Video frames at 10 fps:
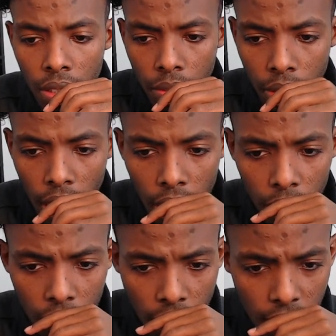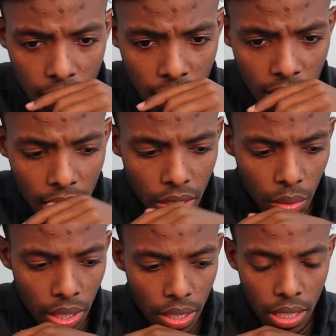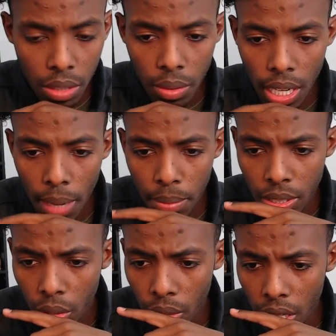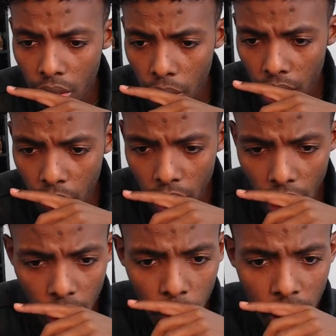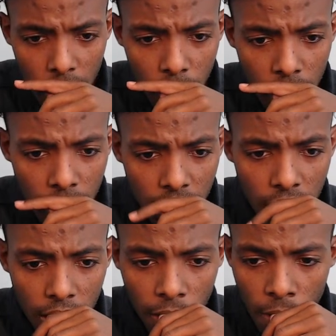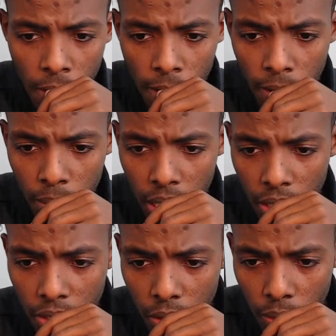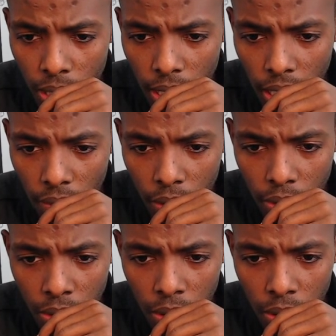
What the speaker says: Okay, well, that's extended, so we're gonna see what happens. So what else? Where other wicks do we see here? Major wick levels.